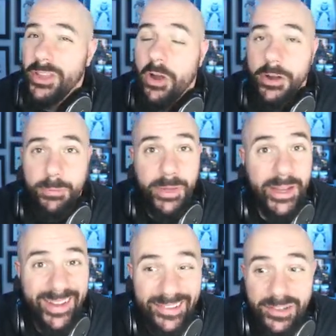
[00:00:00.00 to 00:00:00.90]
hard to play
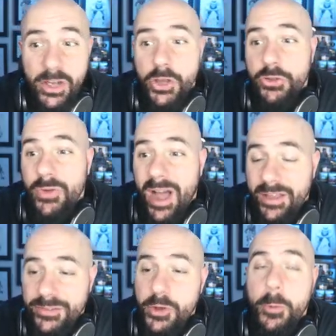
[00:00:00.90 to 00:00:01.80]
against. You
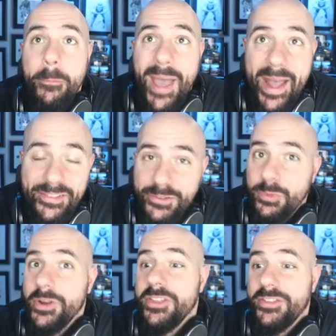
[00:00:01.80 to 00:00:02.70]
guys know Match is
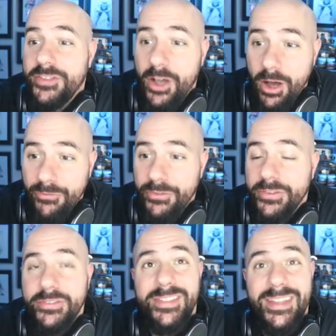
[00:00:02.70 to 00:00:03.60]
one of the
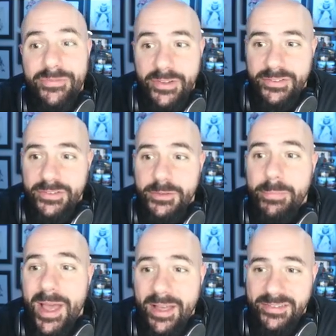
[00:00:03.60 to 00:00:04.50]
toughest defenses to
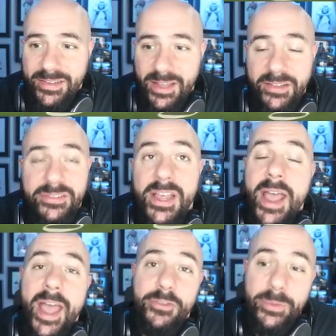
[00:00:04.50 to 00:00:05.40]
pass against,
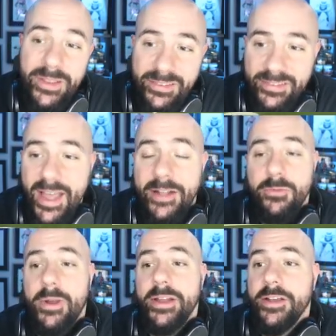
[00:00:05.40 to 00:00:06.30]
as we get sacked
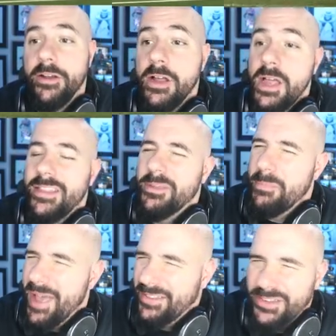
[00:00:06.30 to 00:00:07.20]
right here. The
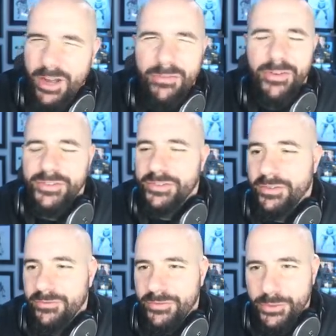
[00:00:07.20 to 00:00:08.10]
Match coverage is
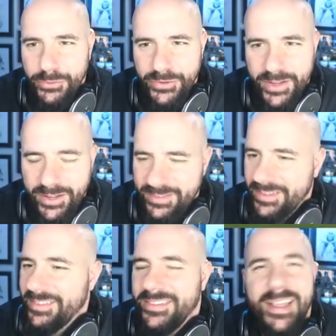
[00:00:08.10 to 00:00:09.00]
confusing.
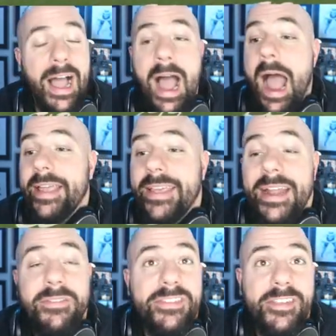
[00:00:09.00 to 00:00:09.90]
It's I can't
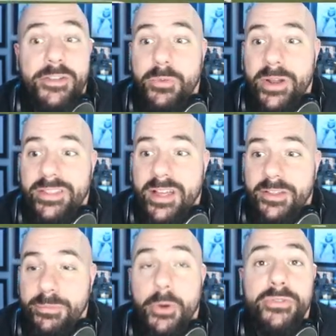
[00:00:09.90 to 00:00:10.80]
even tell you what it
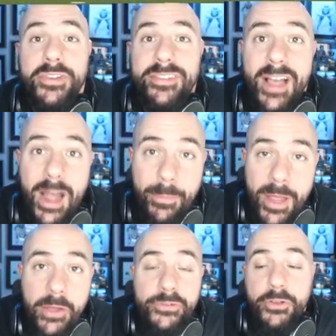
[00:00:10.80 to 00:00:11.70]
does most of the time.
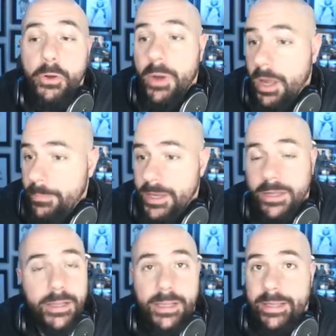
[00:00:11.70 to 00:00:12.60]
So I
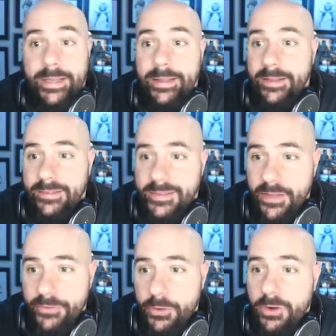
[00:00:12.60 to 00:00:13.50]
mean, it's
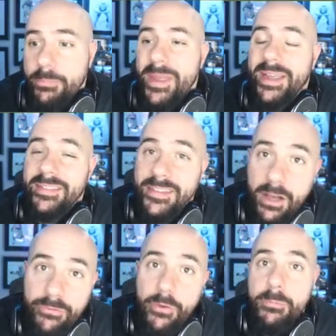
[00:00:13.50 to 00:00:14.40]
definitely going to make it
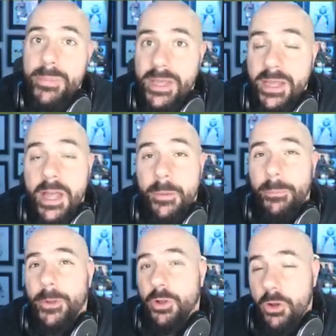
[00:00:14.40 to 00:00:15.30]
tough on me,
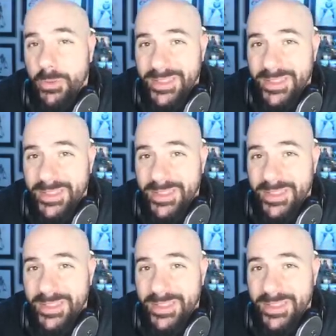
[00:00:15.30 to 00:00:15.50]
along with